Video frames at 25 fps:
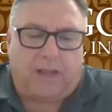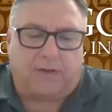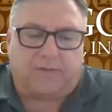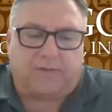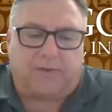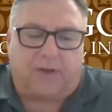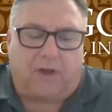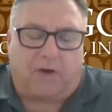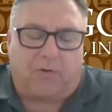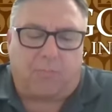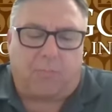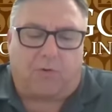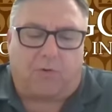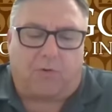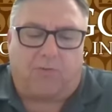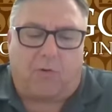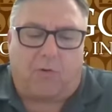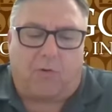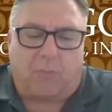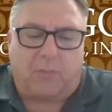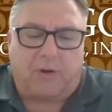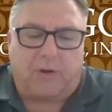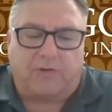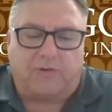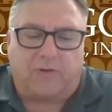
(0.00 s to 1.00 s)
a
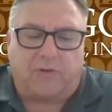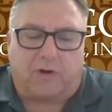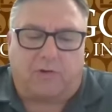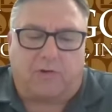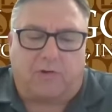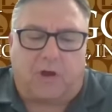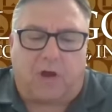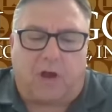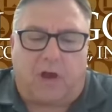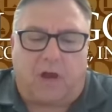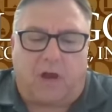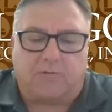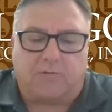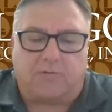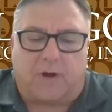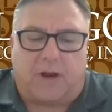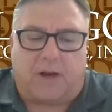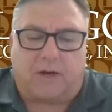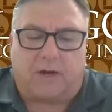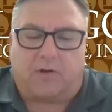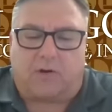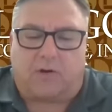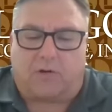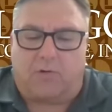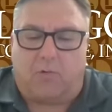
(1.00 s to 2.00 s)
self-performing general
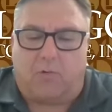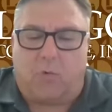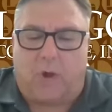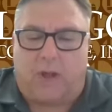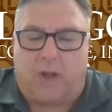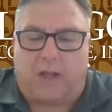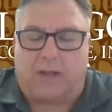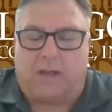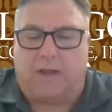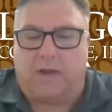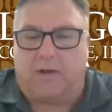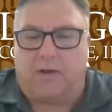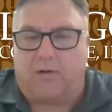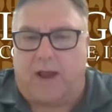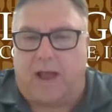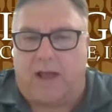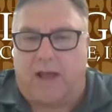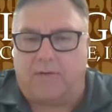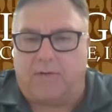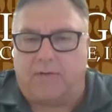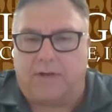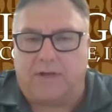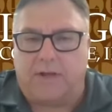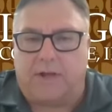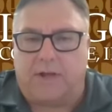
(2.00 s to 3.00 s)
contractor, quickly
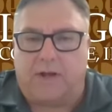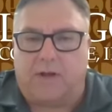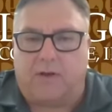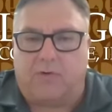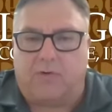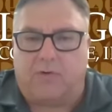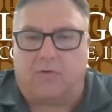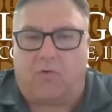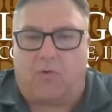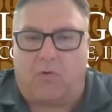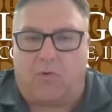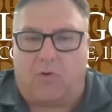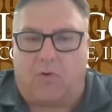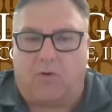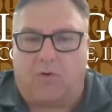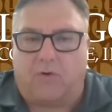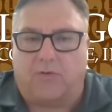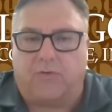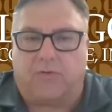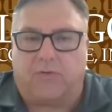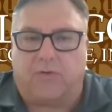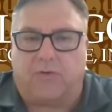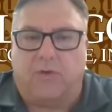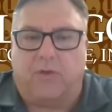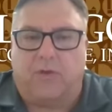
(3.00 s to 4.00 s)
gravitated
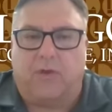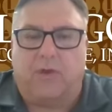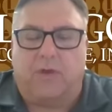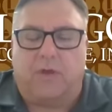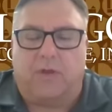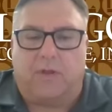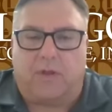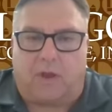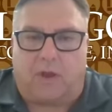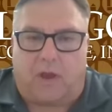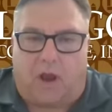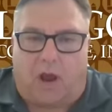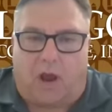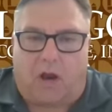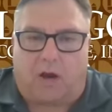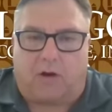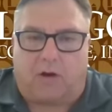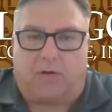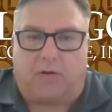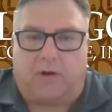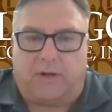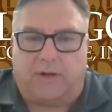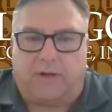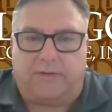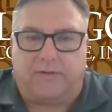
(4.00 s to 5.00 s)
towards the
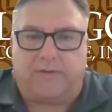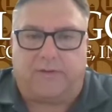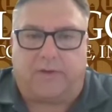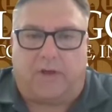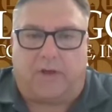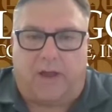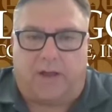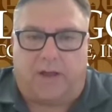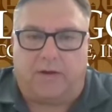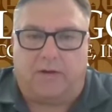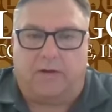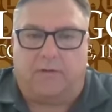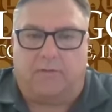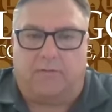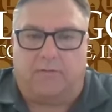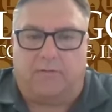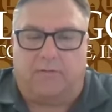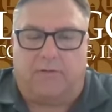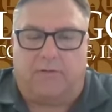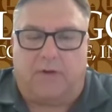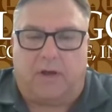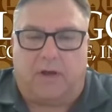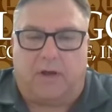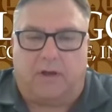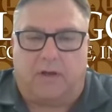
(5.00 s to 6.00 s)
concrete side of
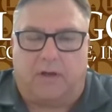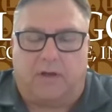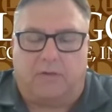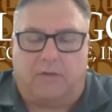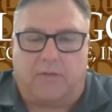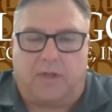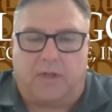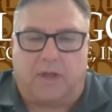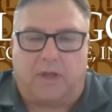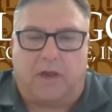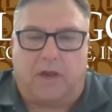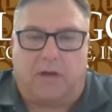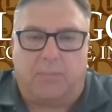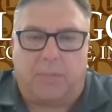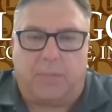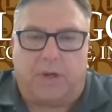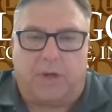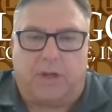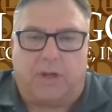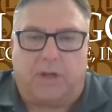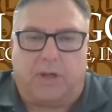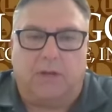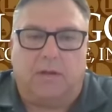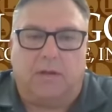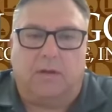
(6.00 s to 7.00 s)
the
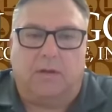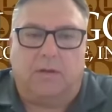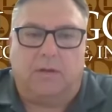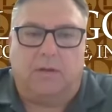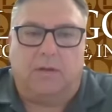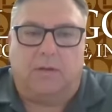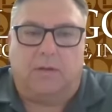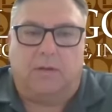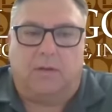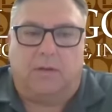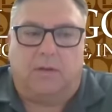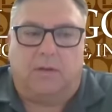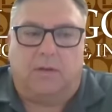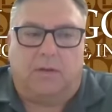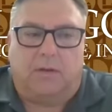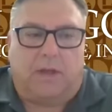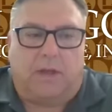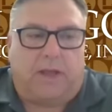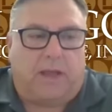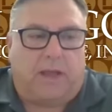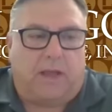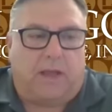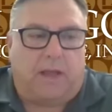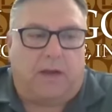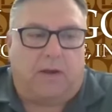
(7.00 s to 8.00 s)
company.
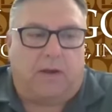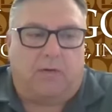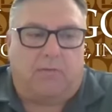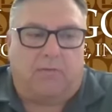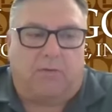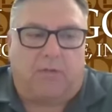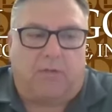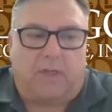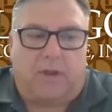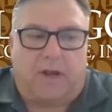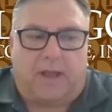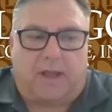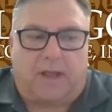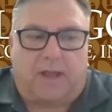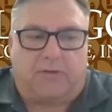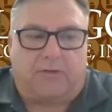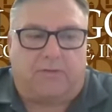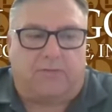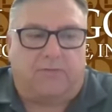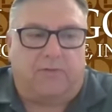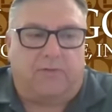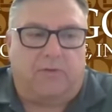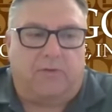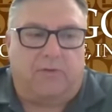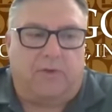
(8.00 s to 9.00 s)
And over the next
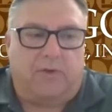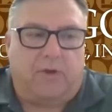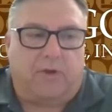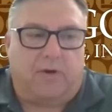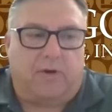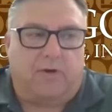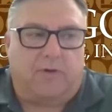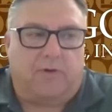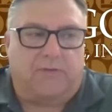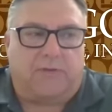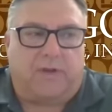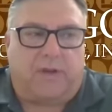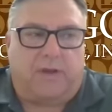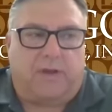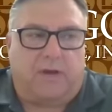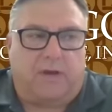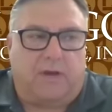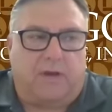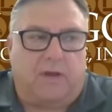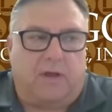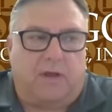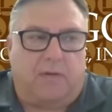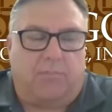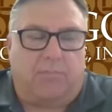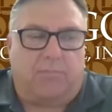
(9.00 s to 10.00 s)
few years,
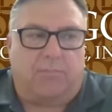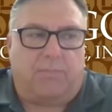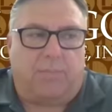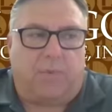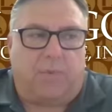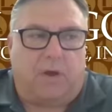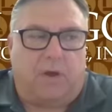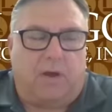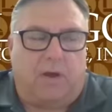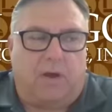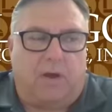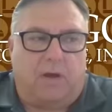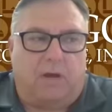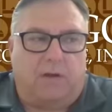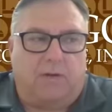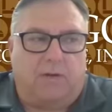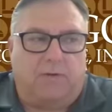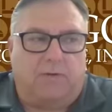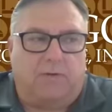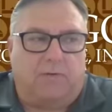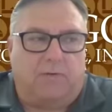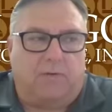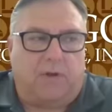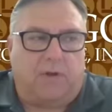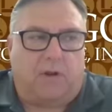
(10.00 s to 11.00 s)
ended up
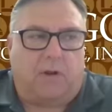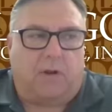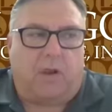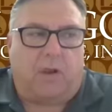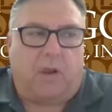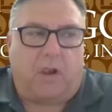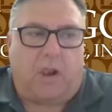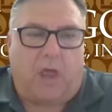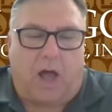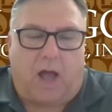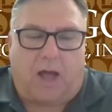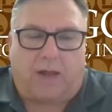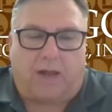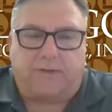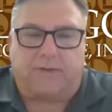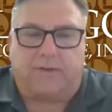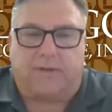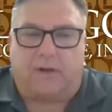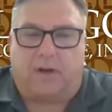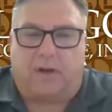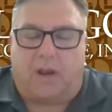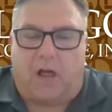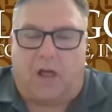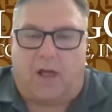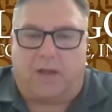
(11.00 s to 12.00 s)
doing lots
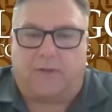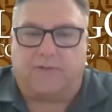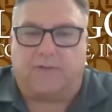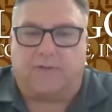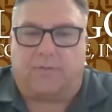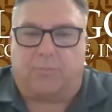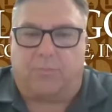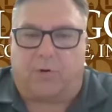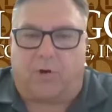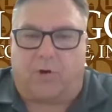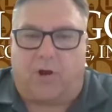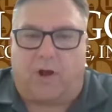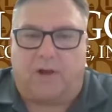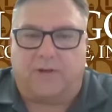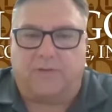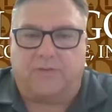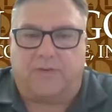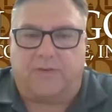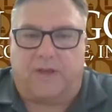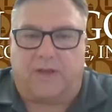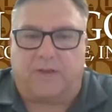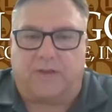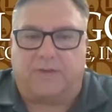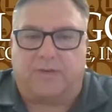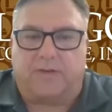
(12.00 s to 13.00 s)
and lots of
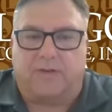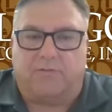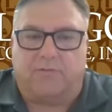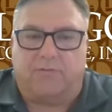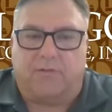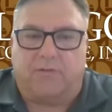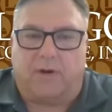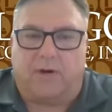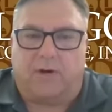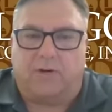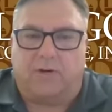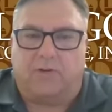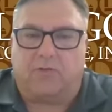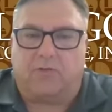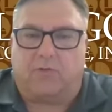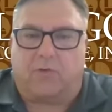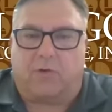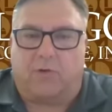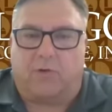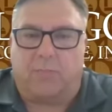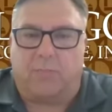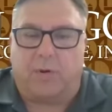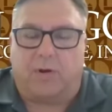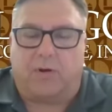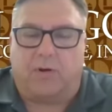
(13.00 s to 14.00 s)
projects in very
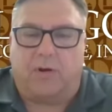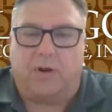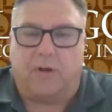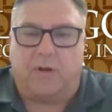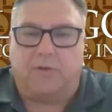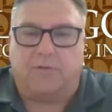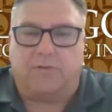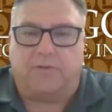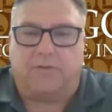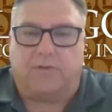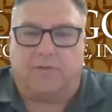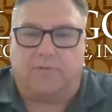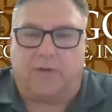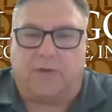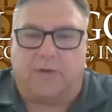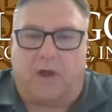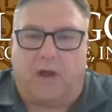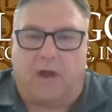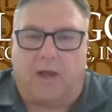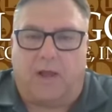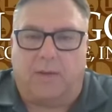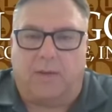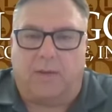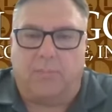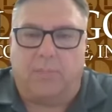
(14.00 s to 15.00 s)
short periods of
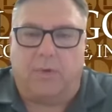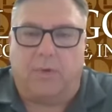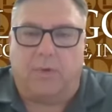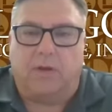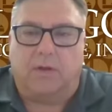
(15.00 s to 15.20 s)
time,